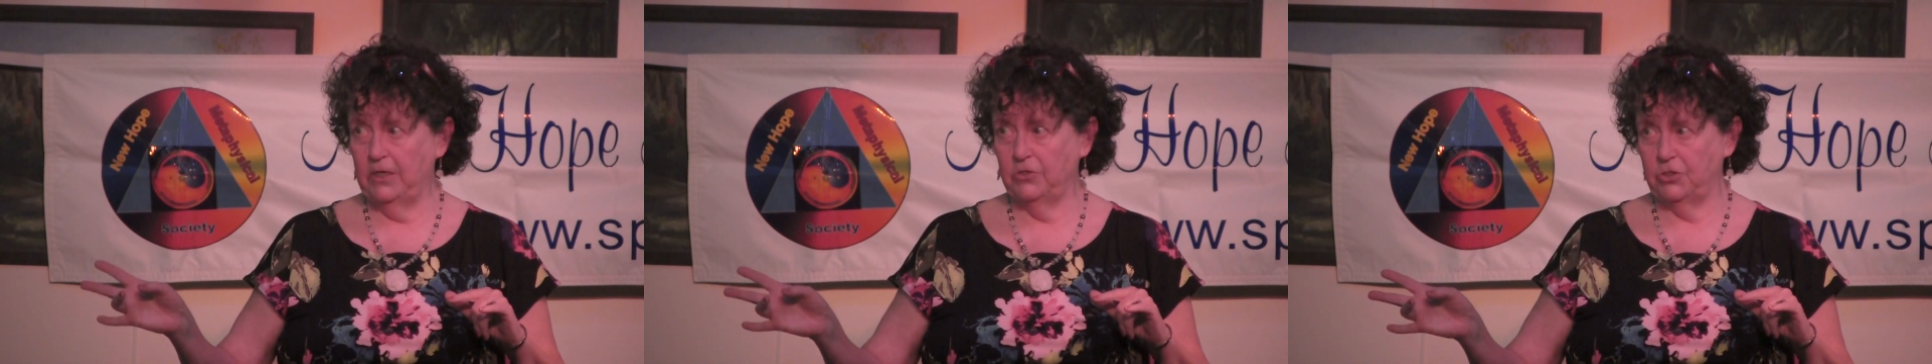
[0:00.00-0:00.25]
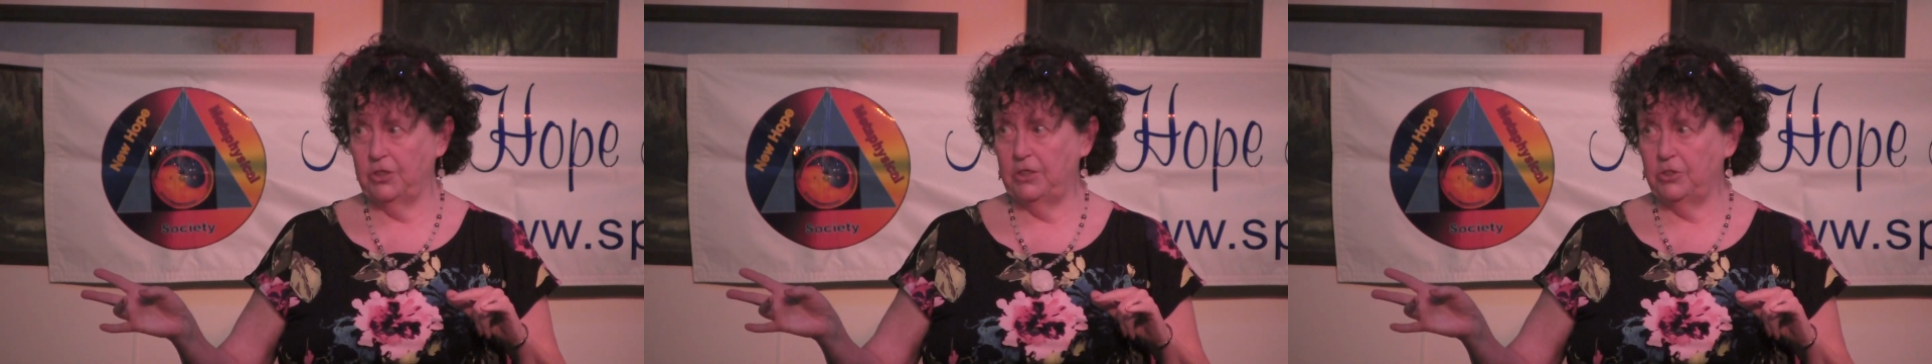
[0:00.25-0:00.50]

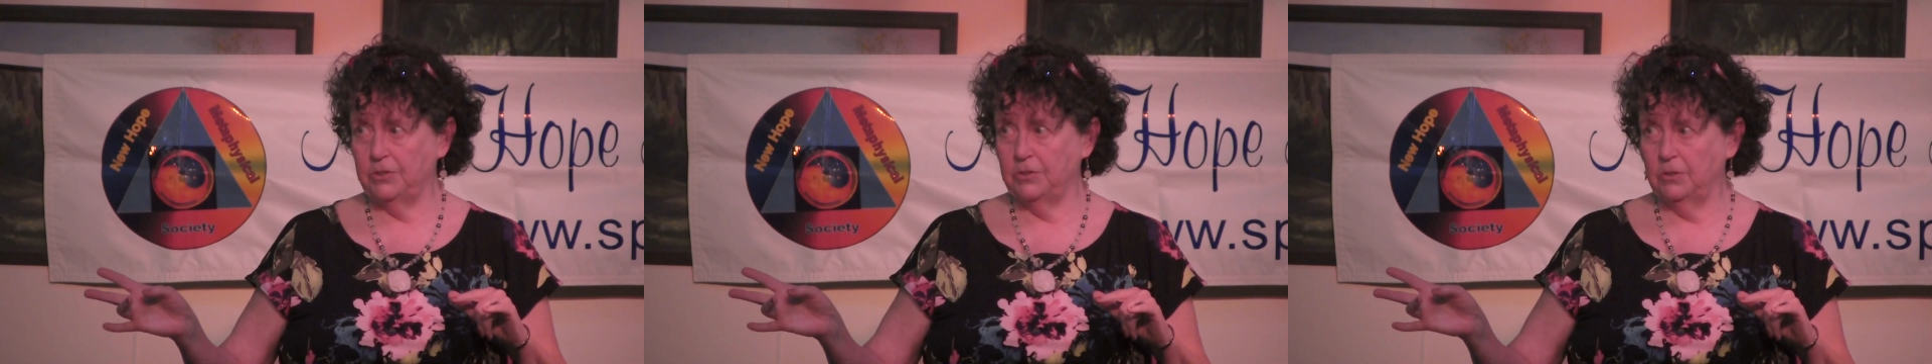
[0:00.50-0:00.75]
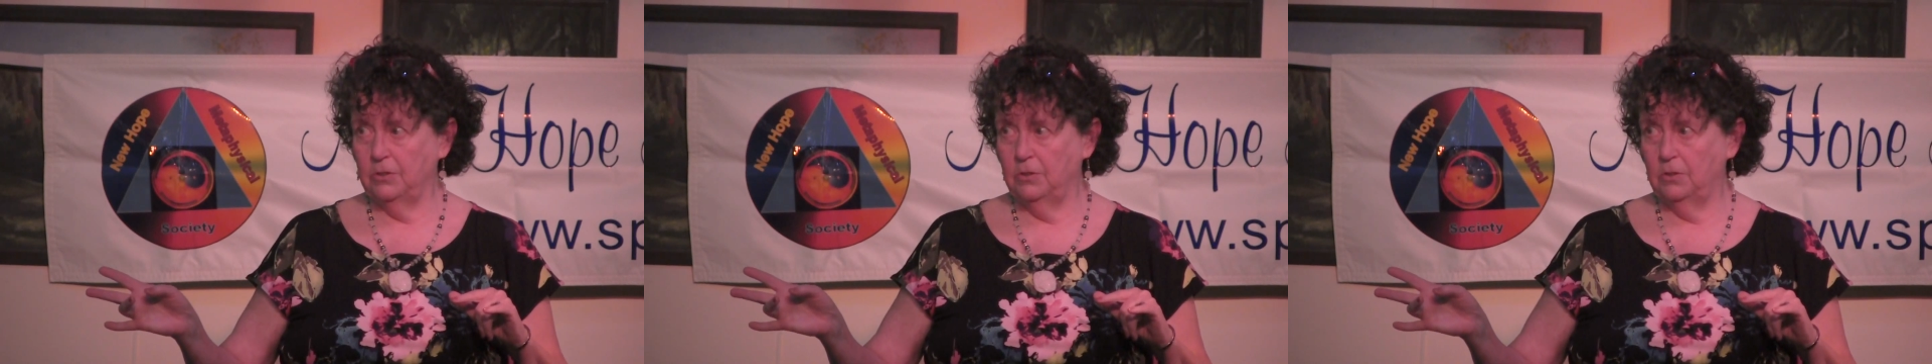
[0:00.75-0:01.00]
else changes.
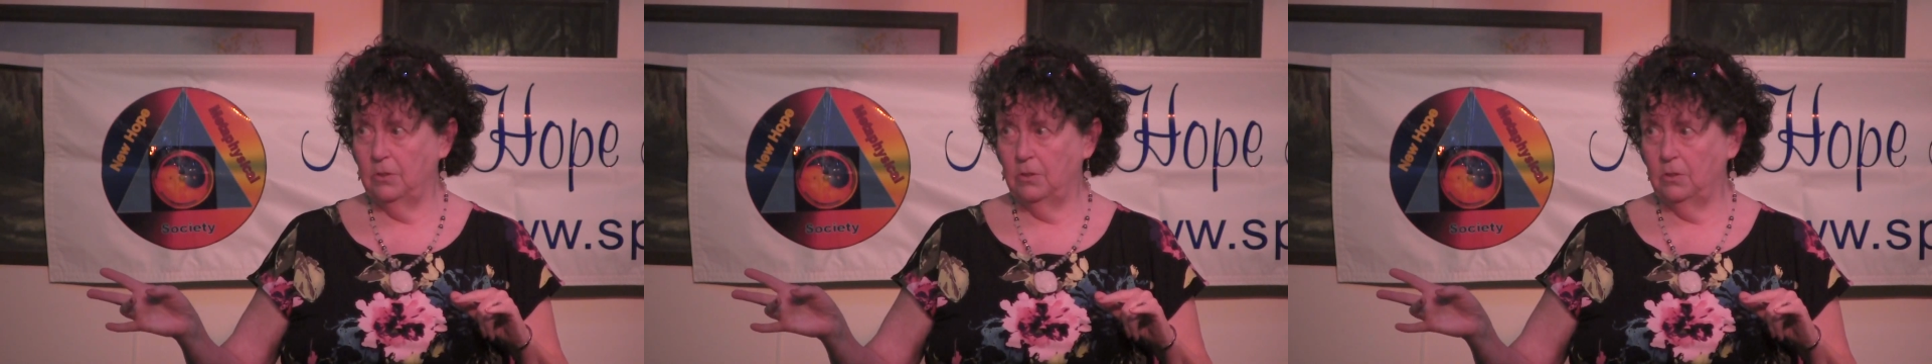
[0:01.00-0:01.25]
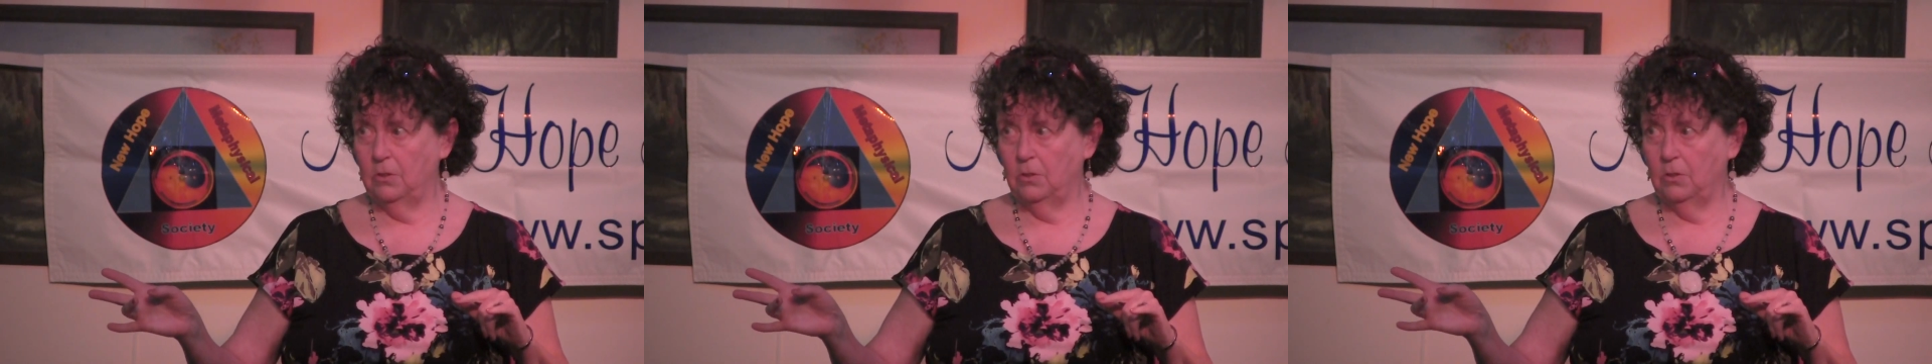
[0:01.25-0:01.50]

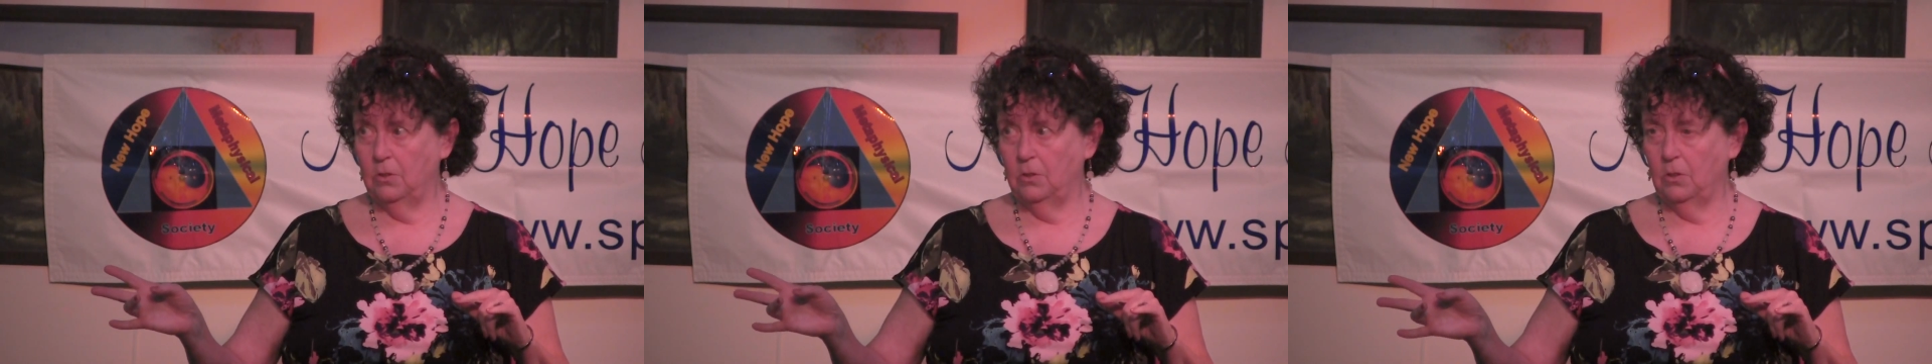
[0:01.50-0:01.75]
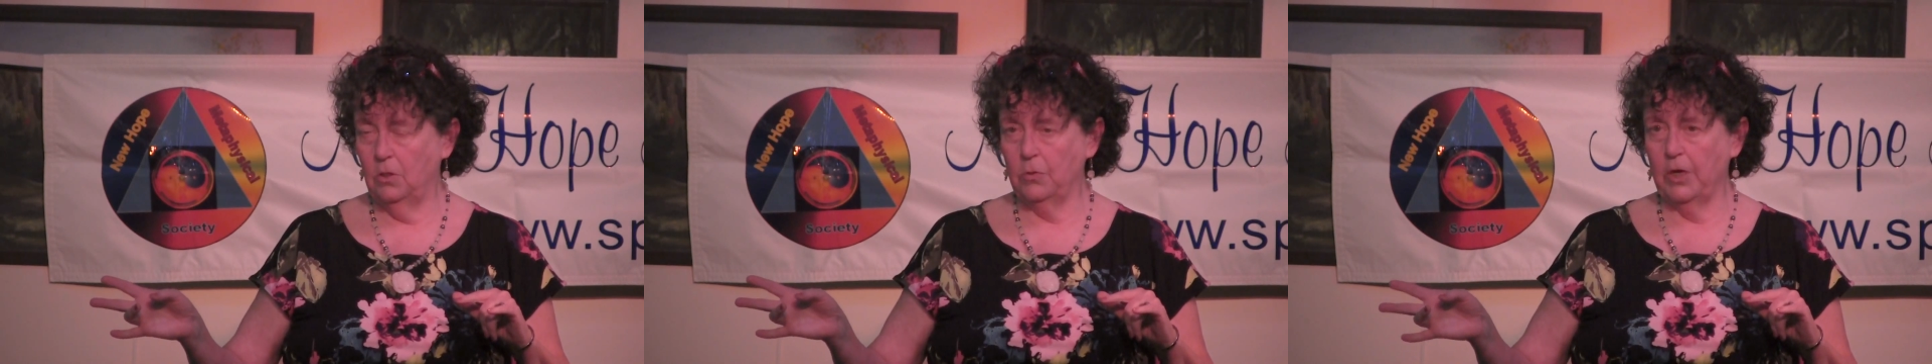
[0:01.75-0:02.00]

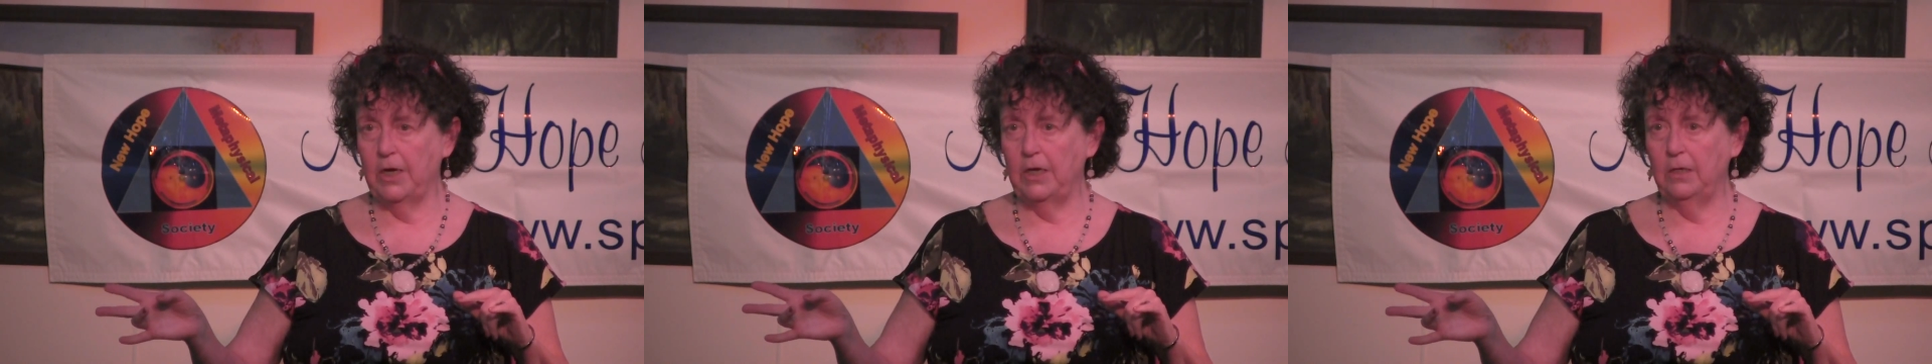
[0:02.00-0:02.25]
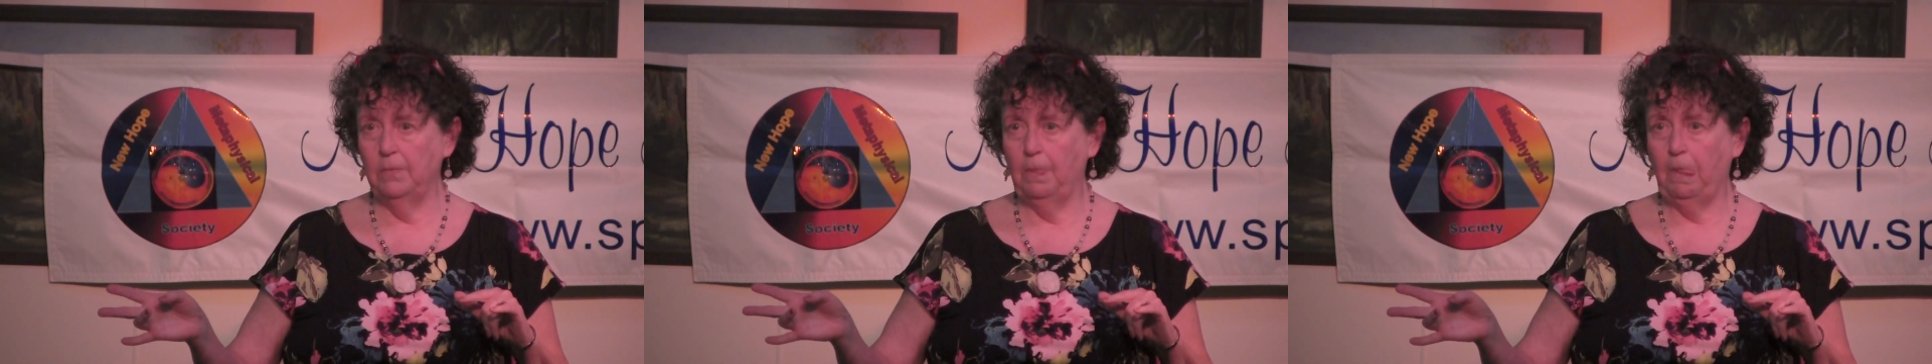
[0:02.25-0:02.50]

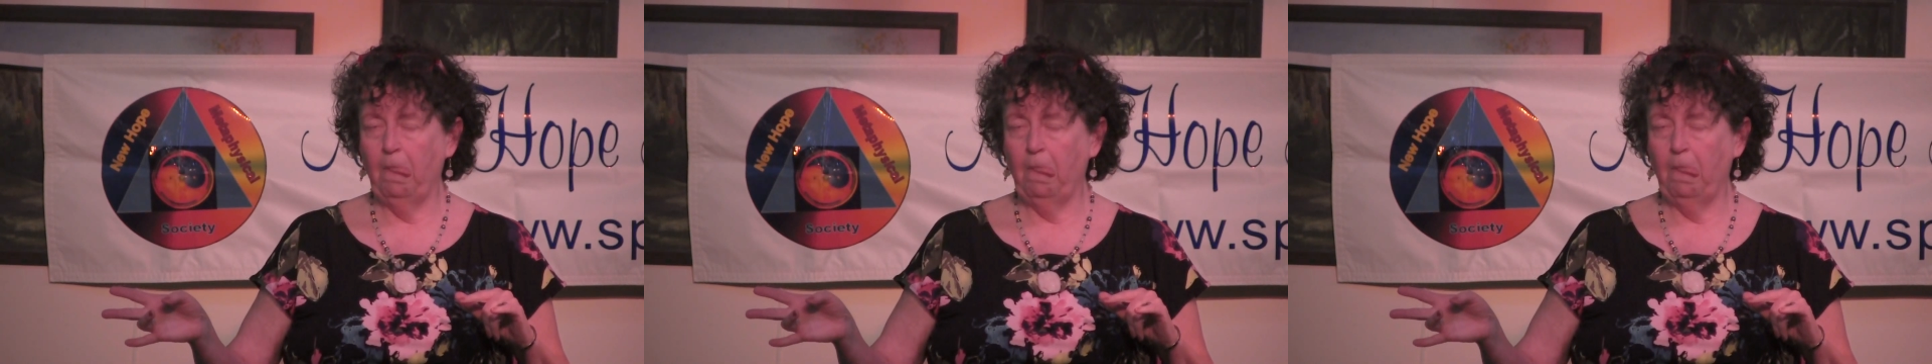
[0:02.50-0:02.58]
Okay?